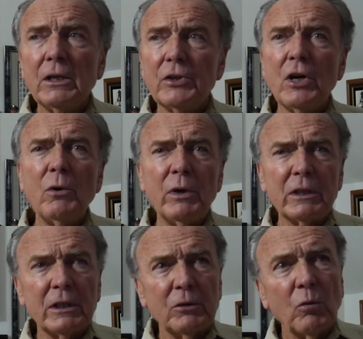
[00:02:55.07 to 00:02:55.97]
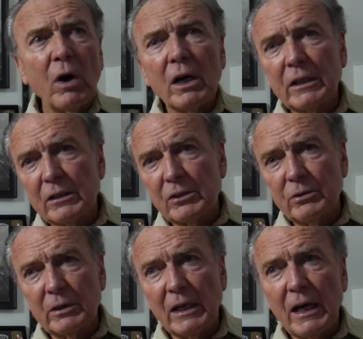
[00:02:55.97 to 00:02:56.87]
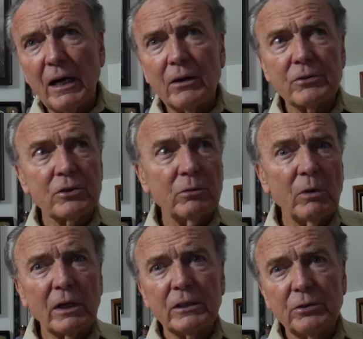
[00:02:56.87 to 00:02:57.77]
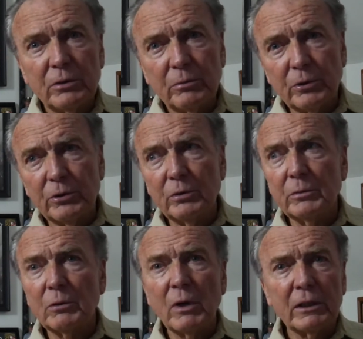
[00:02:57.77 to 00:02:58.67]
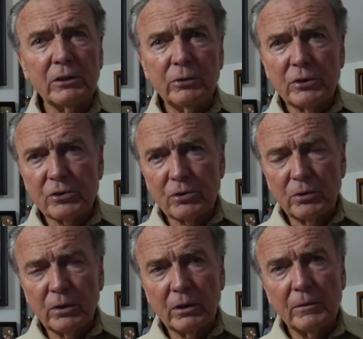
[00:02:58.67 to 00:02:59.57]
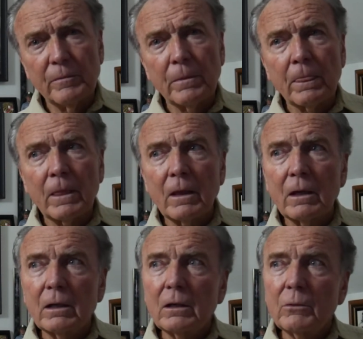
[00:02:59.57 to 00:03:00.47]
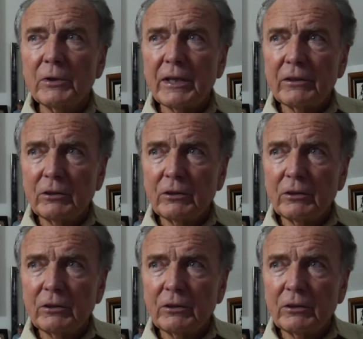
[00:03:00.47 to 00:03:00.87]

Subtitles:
No one can walk into a house or walk into a room or walk into a store without there